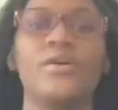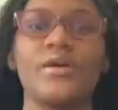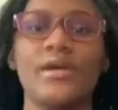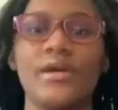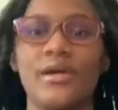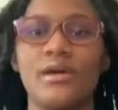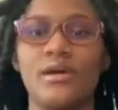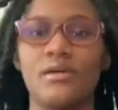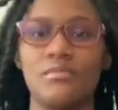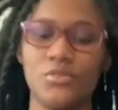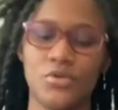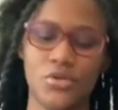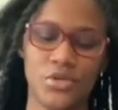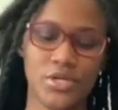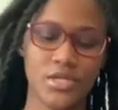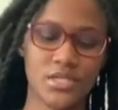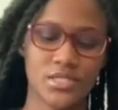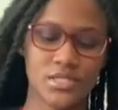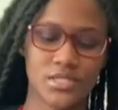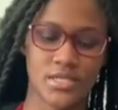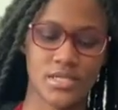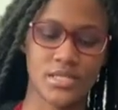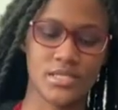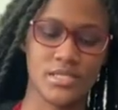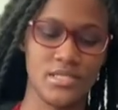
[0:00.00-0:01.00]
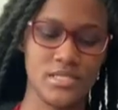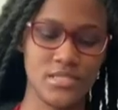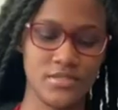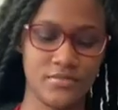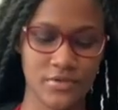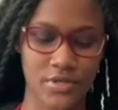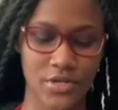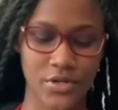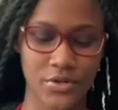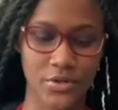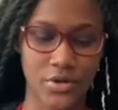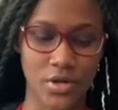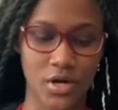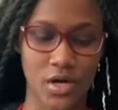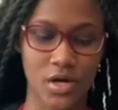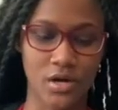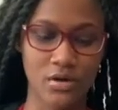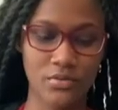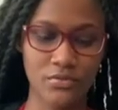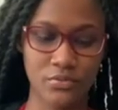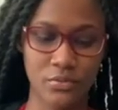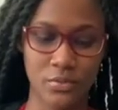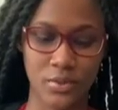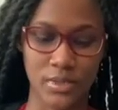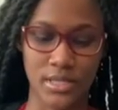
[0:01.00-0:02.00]
Okay, I'm going to start this video off
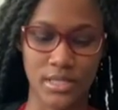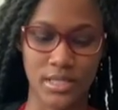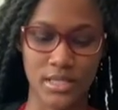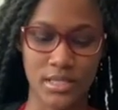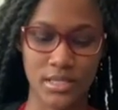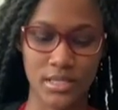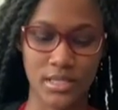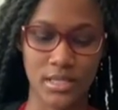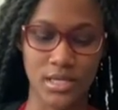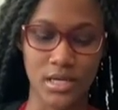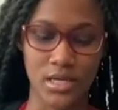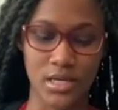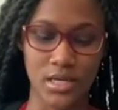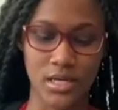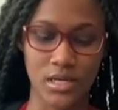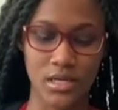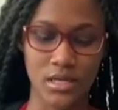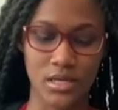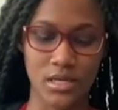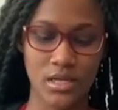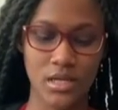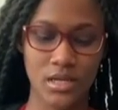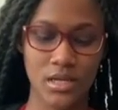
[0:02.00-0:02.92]
with a